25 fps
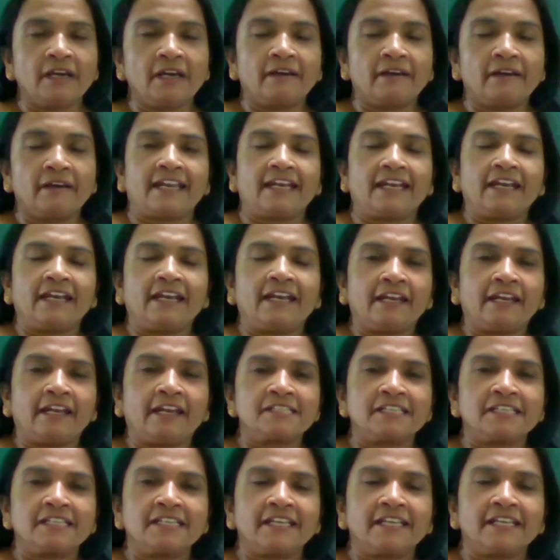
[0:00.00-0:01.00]
Right. Now
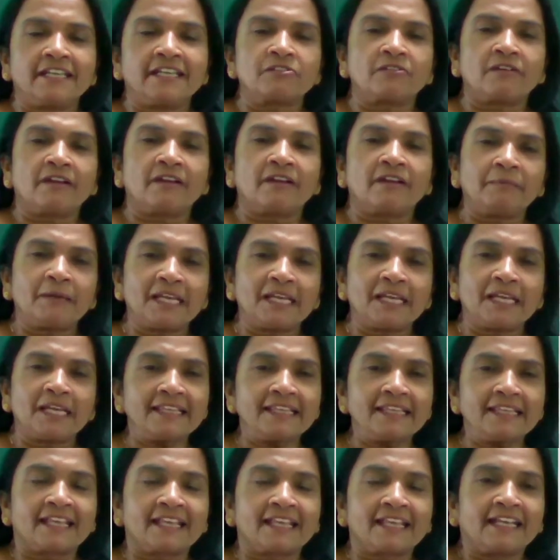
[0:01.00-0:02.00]
see next one,
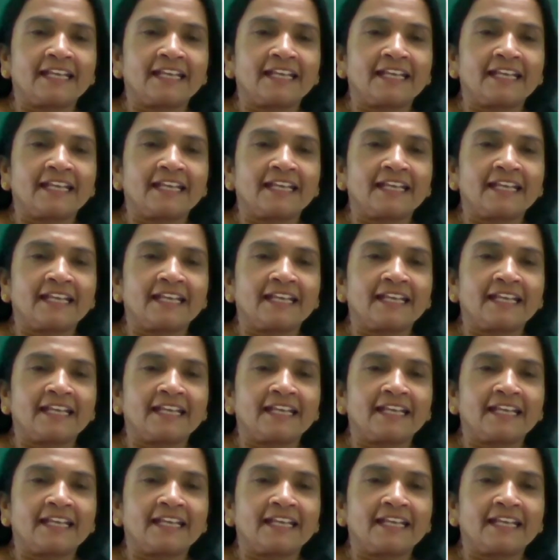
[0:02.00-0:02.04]
please.